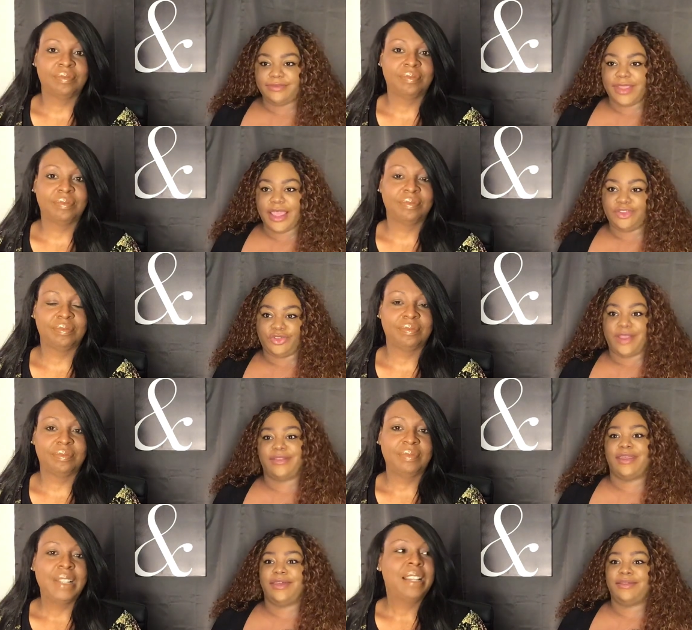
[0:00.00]
Speaker 1: And
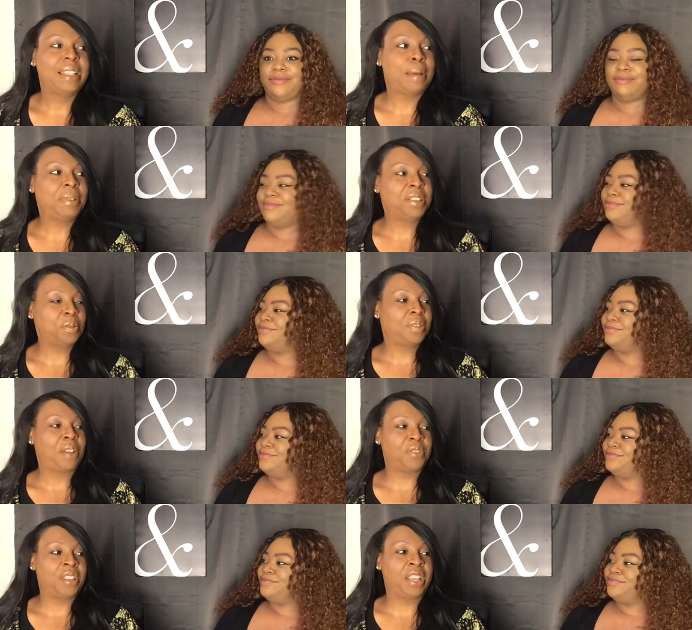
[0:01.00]
Tressa. Yeah, but this was
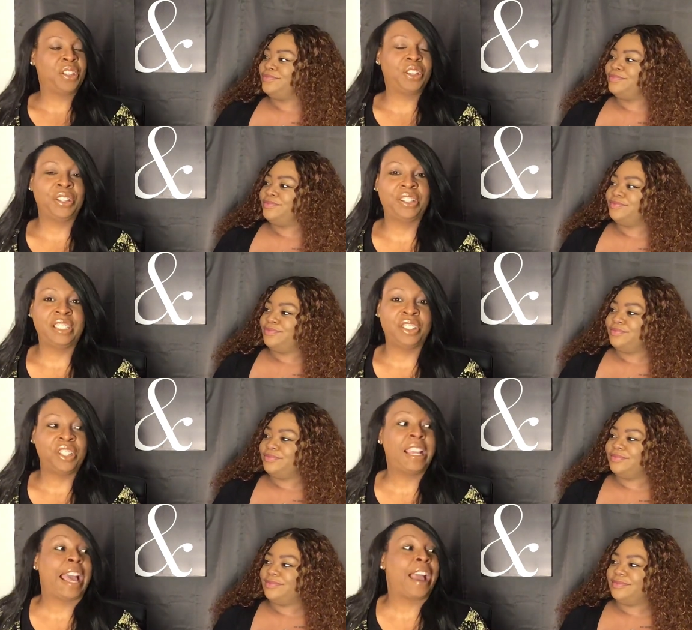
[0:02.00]
after they cooked, and
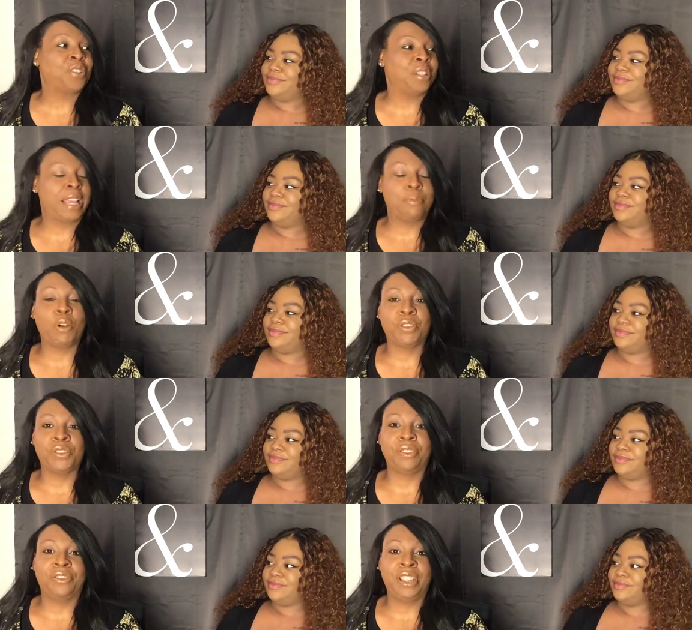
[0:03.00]
she actually came over
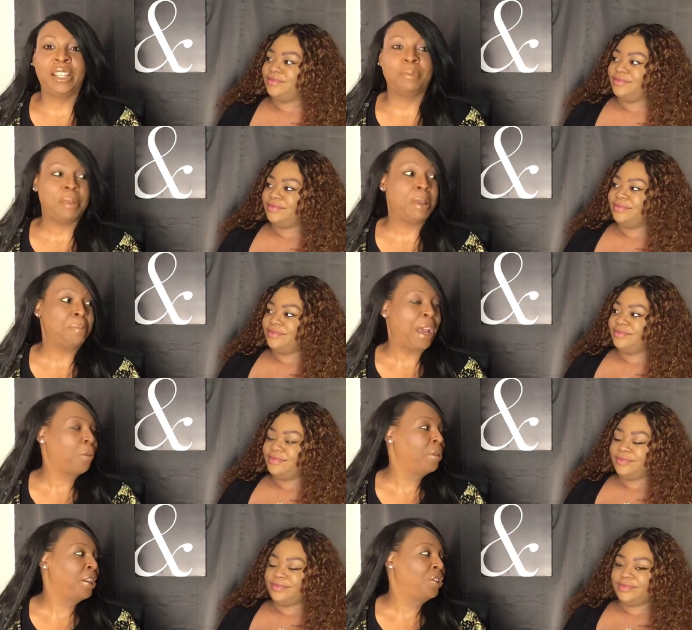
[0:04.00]
to feed him. They made
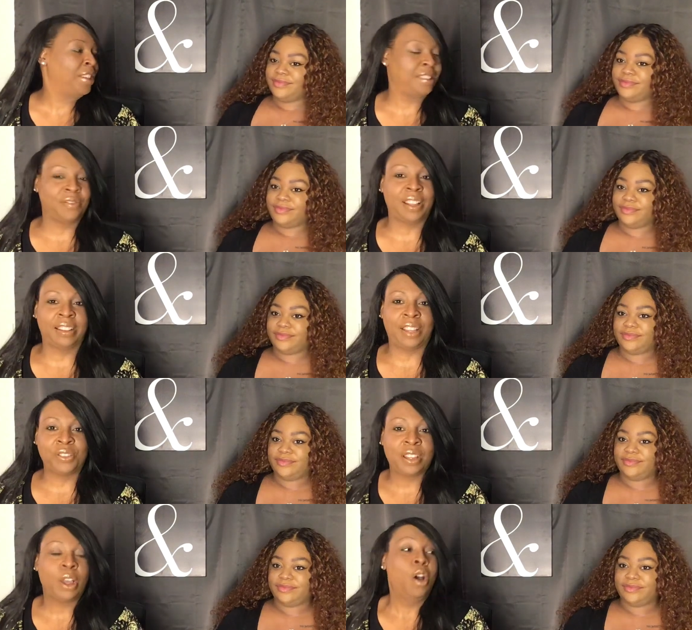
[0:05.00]
macaroni and cheese, stuff like that.
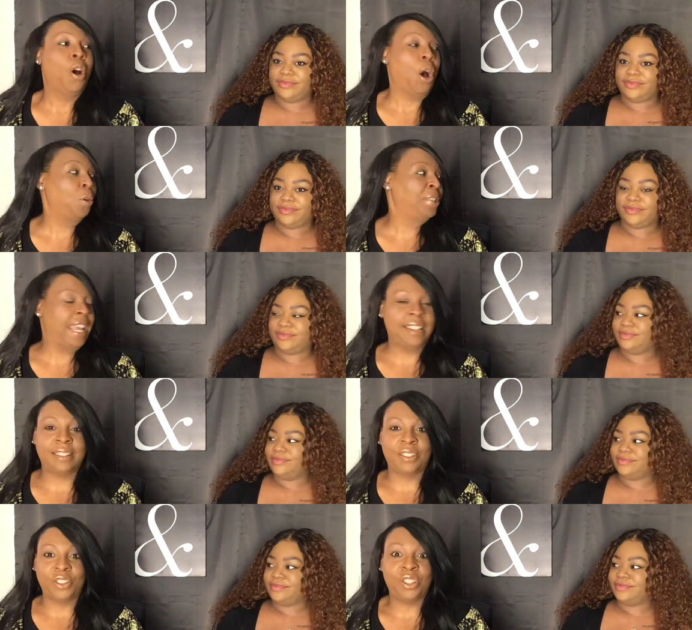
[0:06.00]
She's like, oh, taste
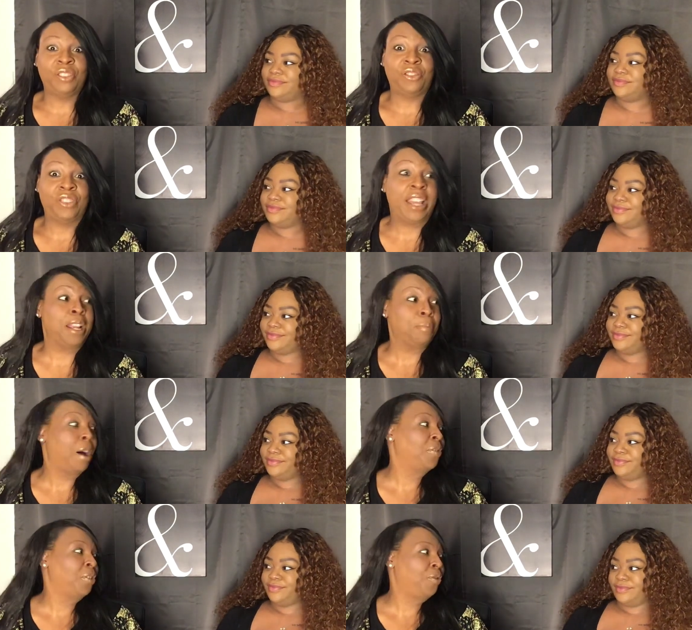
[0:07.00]
this. And she fed him
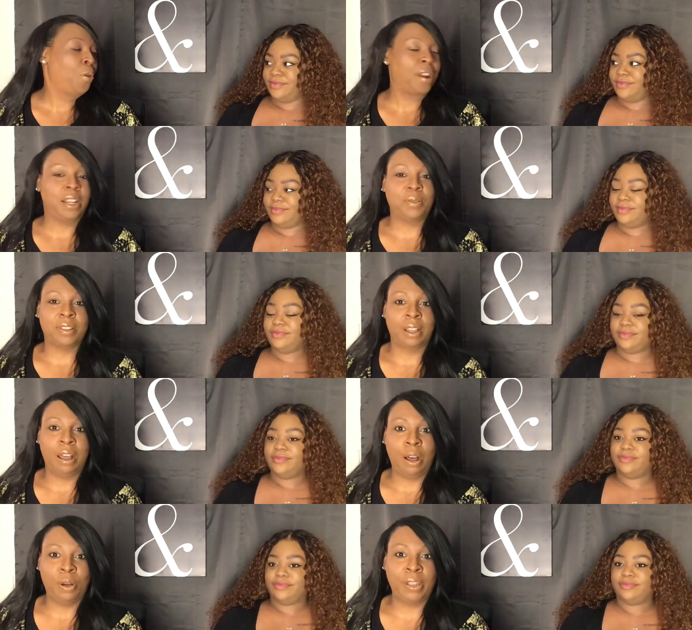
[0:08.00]
off the fork. And he was like,
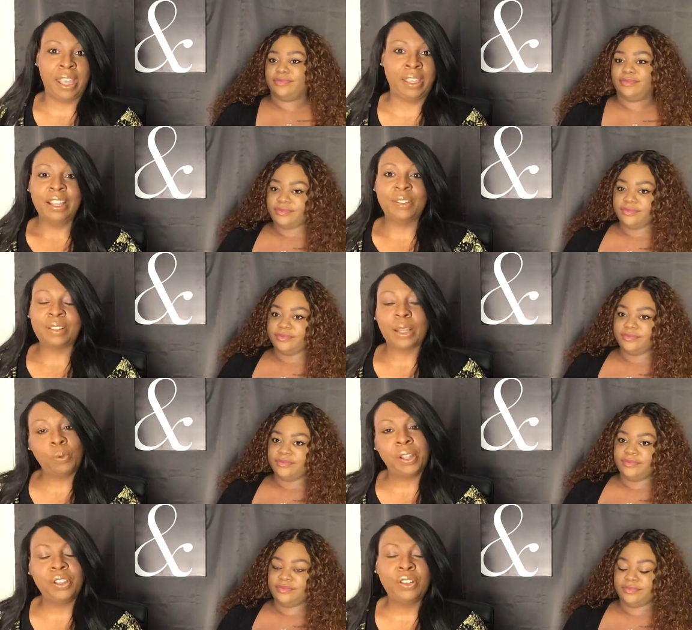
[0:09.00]
oh, okay. He was like,
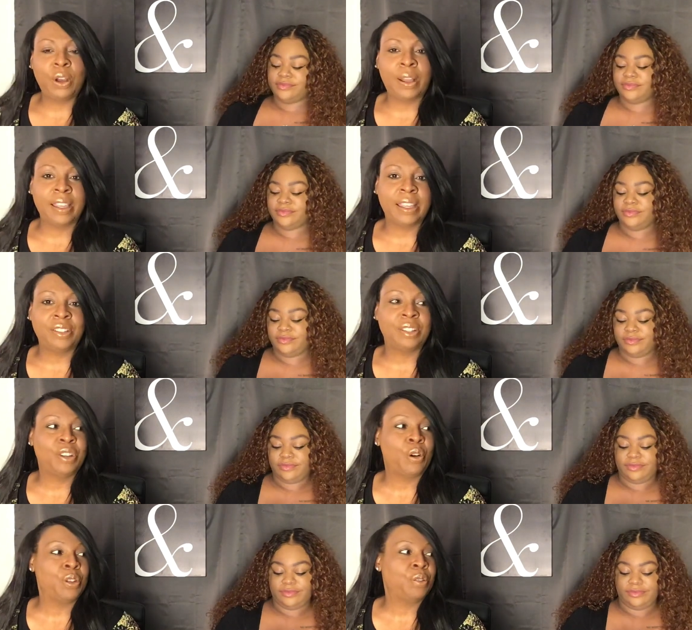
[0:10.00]
well, you know, I could get to
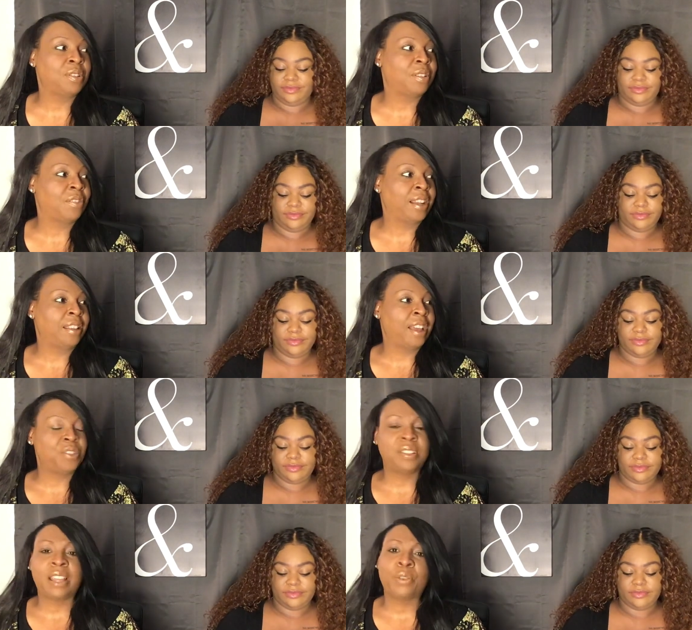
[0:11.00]
know you, stuff like that.
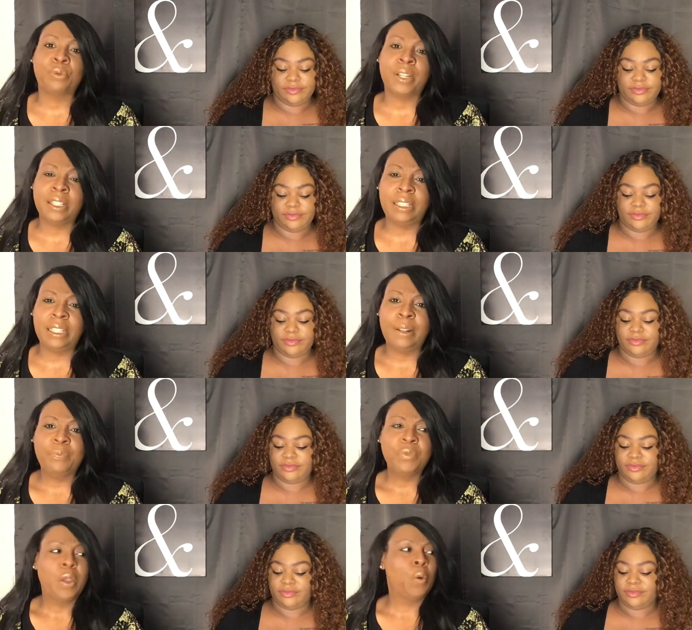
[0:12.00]
She's like, really?
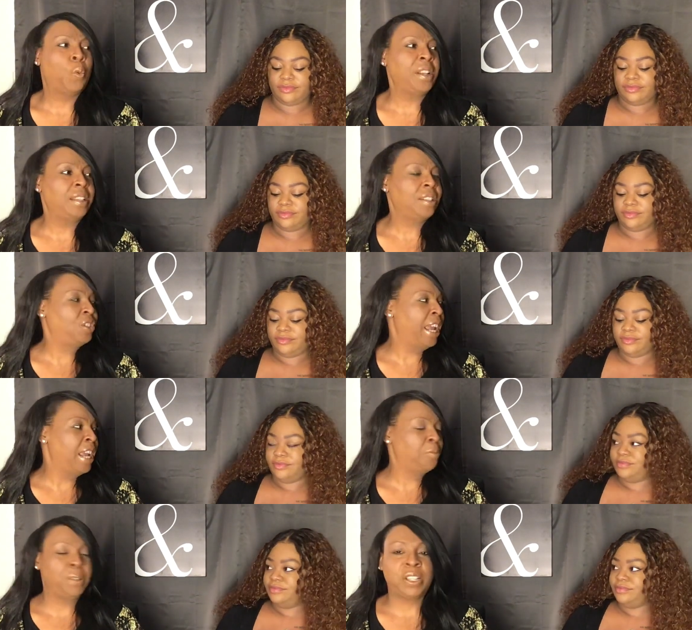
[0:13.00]
When did it
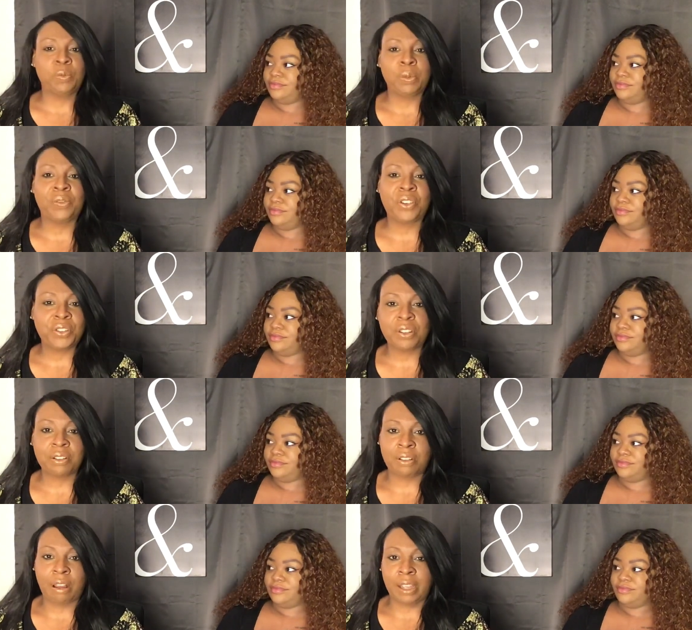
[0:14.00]
change? Because when we first
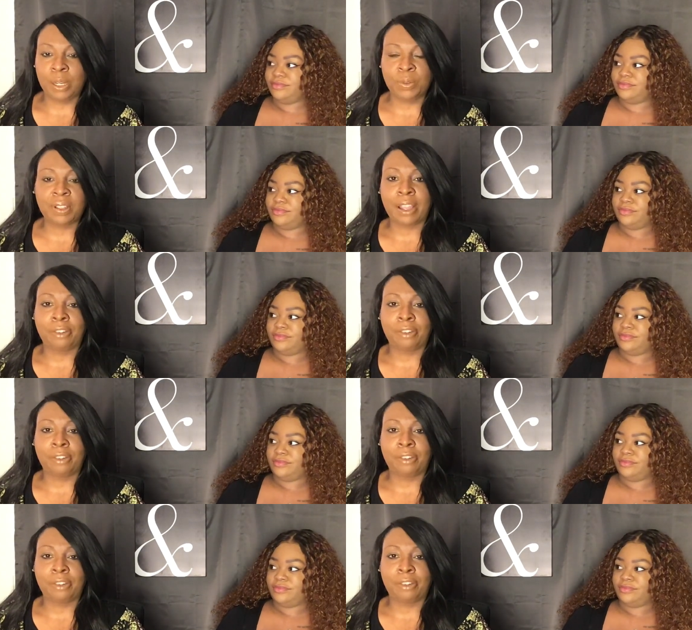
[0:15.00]
started talking, it was like a